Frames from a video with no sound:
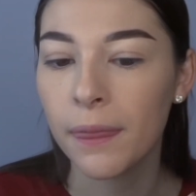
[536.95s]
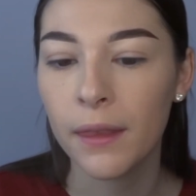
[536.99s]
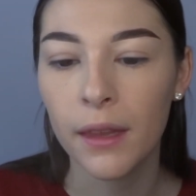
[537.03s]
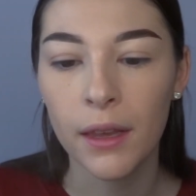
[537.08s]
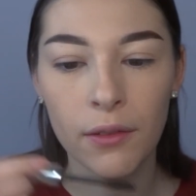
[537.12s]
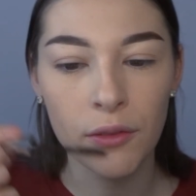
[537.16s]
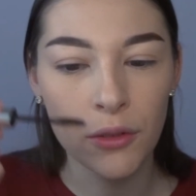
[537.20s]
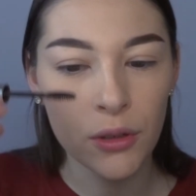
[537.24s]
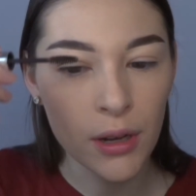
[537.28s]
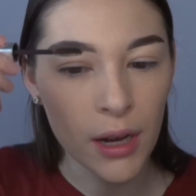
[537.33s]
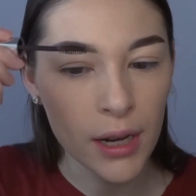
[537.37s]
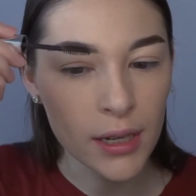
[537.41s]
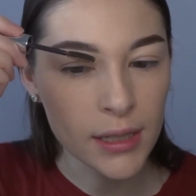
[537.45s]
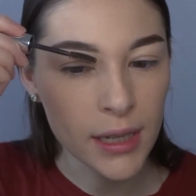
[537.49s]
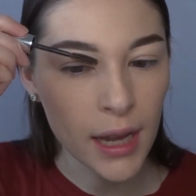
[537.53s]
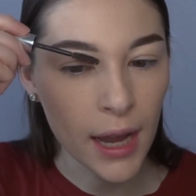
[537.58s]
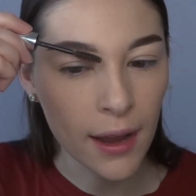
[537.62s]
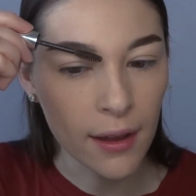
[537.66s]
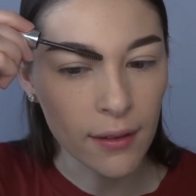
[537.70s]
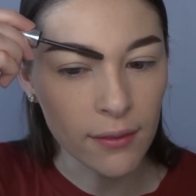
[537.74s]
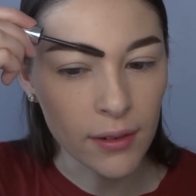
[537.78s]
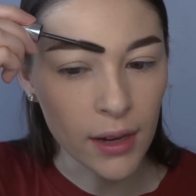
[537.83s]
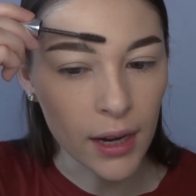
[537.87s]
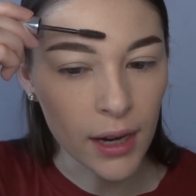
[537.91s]
if you guys
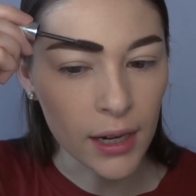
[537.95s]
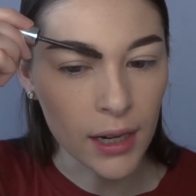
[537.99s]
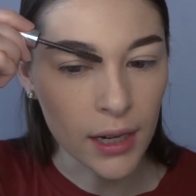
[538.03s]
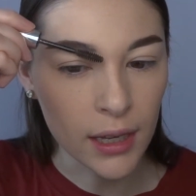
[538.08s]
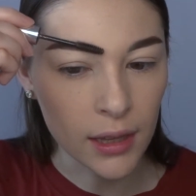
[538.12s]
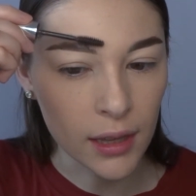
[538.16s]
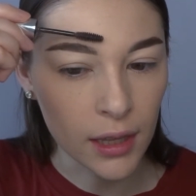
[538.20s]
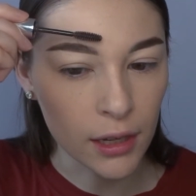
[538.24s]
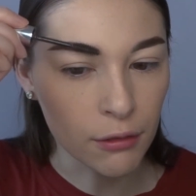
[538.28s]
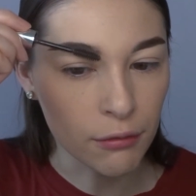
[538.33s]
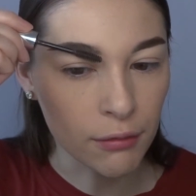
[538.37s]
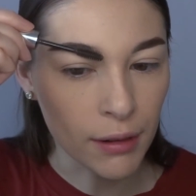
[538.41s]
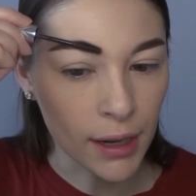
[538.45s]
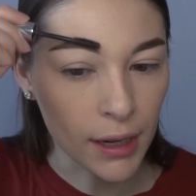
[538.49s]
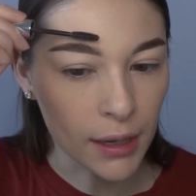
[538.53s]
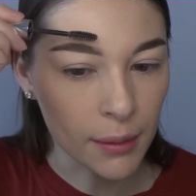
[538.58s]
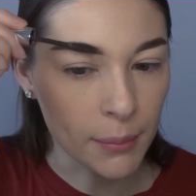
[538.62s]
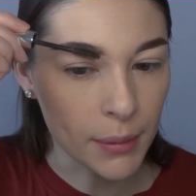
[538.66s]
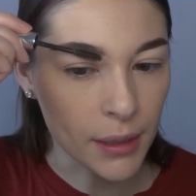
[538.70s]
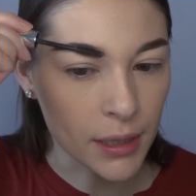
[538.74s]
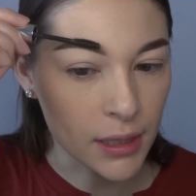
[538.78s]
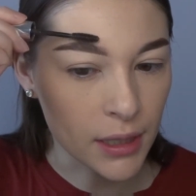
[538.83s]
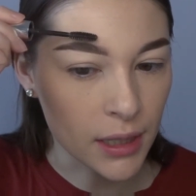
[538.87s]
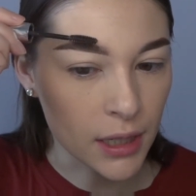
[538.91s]
have any like
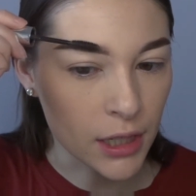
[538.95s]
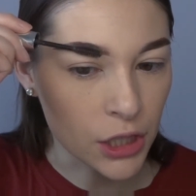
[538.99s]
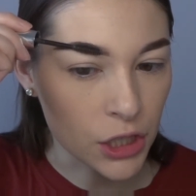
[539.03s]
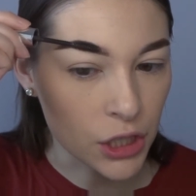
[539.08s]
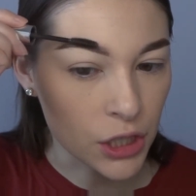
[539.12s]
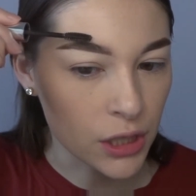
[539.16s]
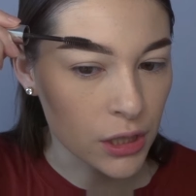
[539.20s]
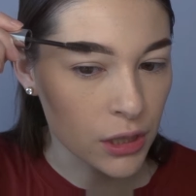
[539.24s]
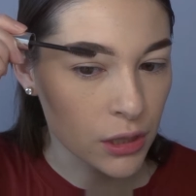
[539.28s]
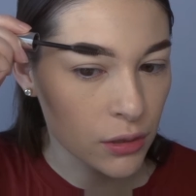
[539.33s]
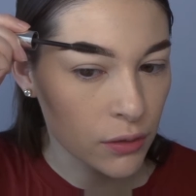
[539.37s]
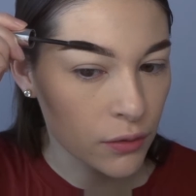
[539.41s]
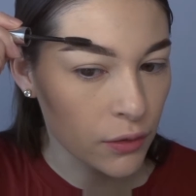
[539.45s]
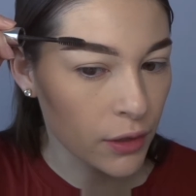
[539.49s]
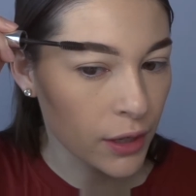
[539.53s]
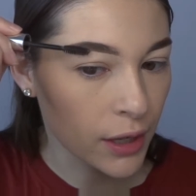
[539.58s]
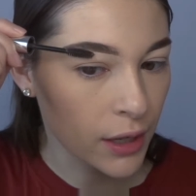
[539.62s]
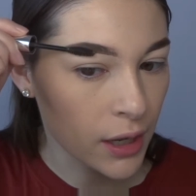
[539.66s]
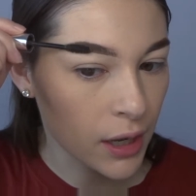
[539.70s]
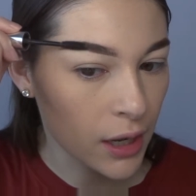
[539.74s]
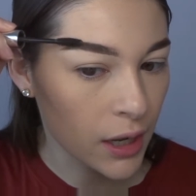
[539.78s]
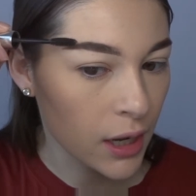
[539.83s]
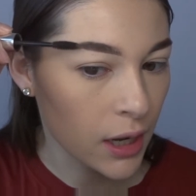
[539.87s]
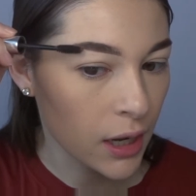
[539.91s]
recommendations for
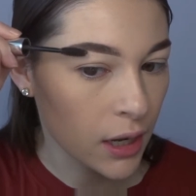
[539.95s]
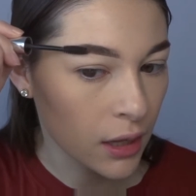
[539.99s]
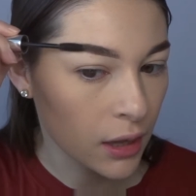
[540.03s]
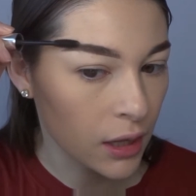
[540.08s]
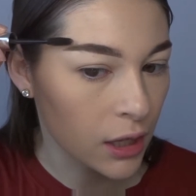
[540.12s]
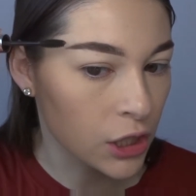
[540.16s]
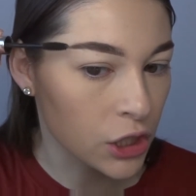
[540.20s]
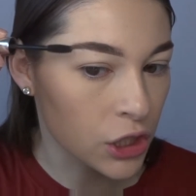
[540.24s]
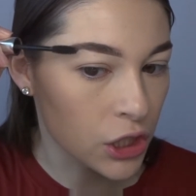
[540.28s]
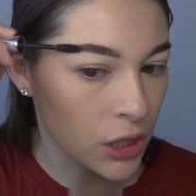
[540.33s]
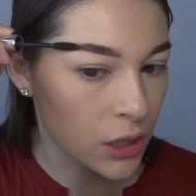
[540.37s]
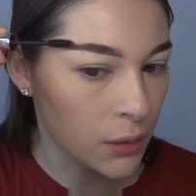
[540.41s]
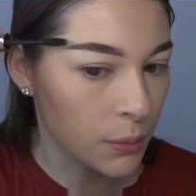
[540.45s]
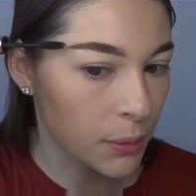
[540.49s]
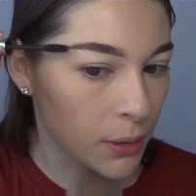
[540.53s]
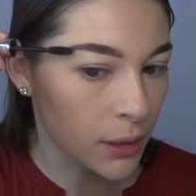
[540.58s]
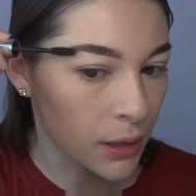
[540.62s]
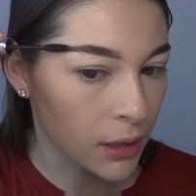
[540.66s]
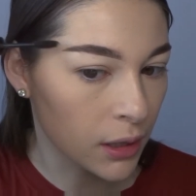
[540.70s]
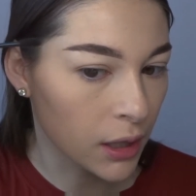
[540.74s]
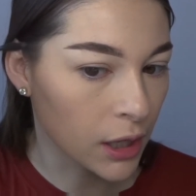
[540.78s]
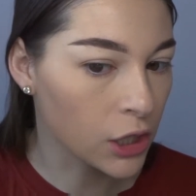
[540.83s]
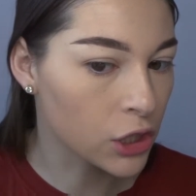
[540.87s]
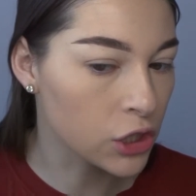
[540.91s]
any like
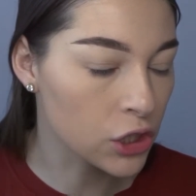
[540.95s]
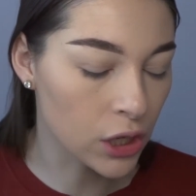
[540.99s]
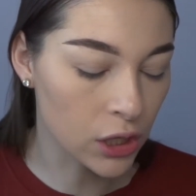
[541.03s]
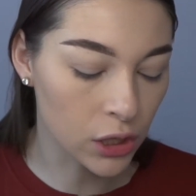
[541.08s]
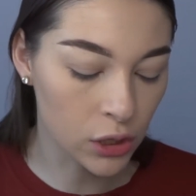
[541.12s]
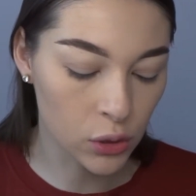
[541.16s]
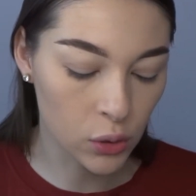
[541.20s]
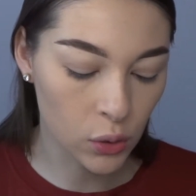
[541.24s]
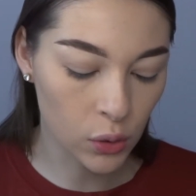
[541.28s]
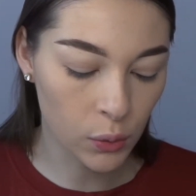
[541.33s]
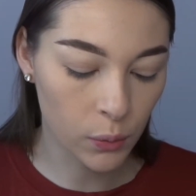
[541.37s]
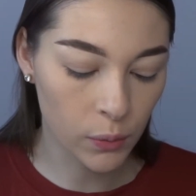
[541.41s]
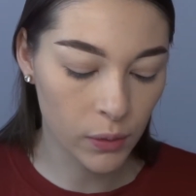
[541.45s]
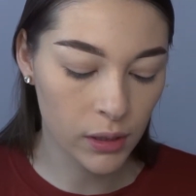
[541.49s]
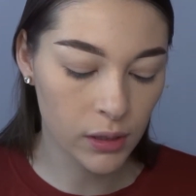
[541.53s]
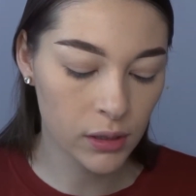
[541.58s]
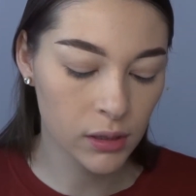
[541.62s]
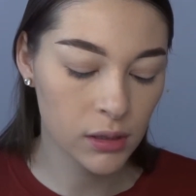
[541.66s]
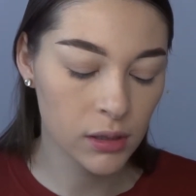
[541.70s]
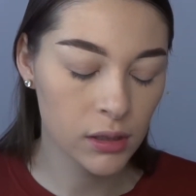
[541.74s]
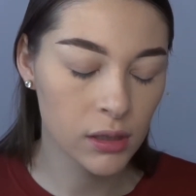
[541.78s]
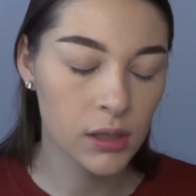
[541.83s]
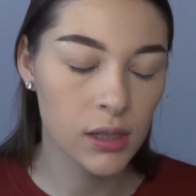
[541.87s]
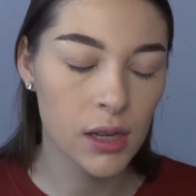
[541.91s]
cheaper like drugstore
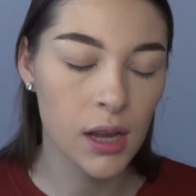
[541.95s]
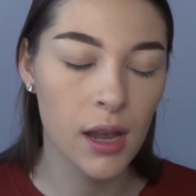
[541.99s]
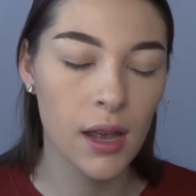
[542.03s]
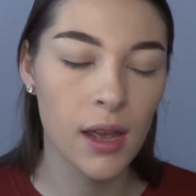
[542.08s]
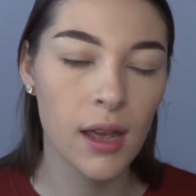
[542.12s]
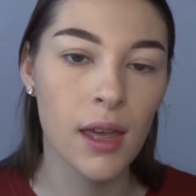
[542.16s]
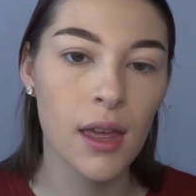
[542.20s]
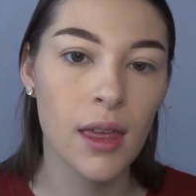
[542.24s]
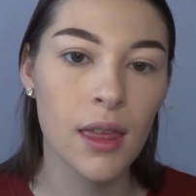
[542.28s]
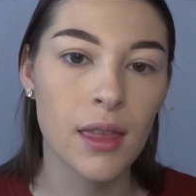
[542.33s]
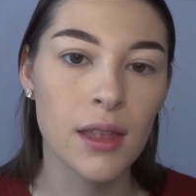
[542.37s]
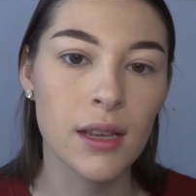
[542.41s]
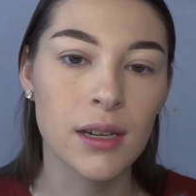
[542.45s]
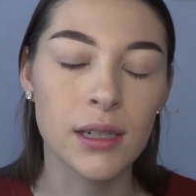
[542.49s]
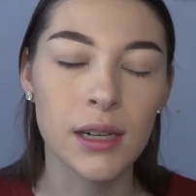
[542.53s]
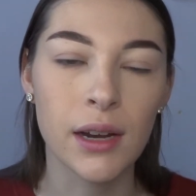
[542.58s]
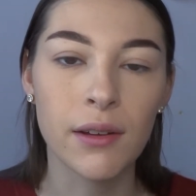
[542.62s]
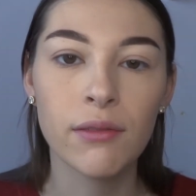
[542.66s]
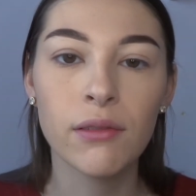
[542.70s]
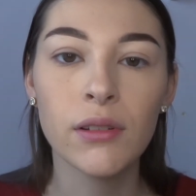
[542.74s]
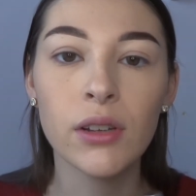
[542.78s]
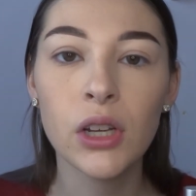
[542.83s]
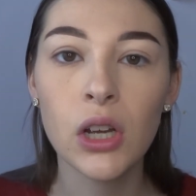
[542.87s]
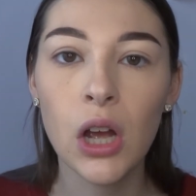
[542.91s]
ones, then
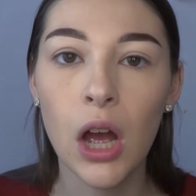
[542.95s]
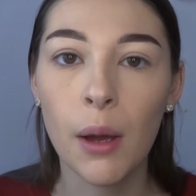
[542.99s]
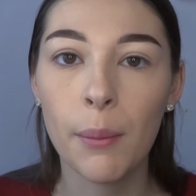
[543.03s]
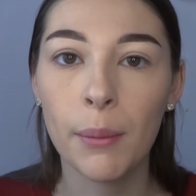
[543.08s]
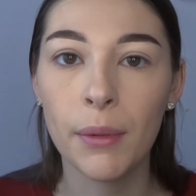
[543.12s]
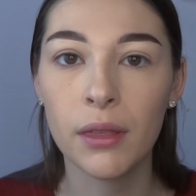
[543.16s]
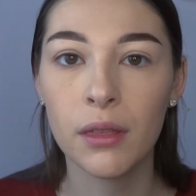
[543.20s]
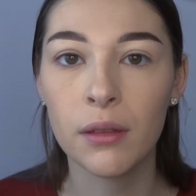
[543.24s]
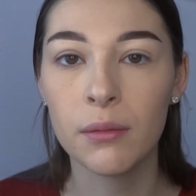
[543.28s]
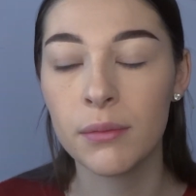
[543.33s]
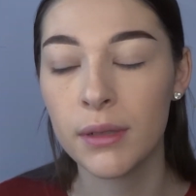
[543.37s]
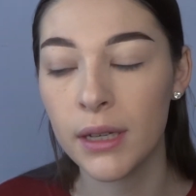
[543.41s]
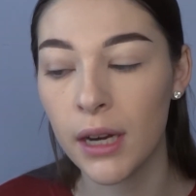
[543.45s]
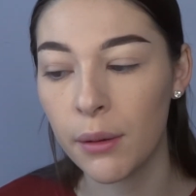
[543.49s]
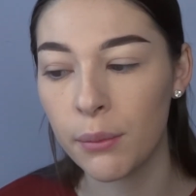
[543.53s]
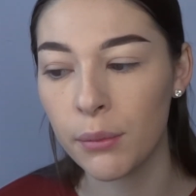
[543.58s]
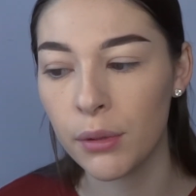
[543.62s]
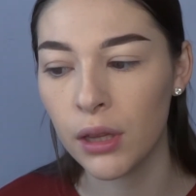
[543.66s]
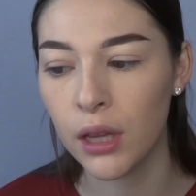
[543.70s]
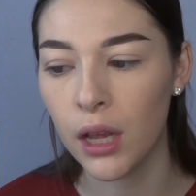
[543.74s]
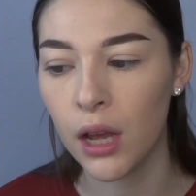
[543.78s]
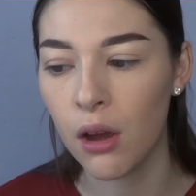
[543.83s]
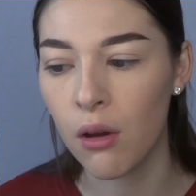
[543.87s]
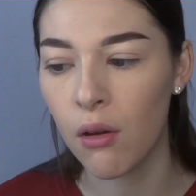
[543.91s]
definitely comment them down
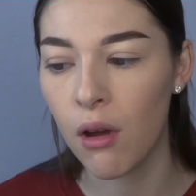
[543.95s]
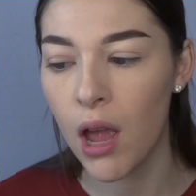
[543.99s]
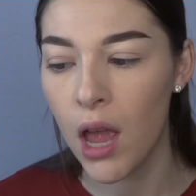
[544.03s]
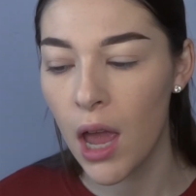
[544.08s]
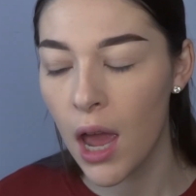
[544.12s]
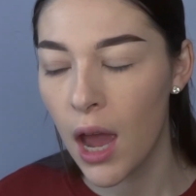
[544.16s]
below.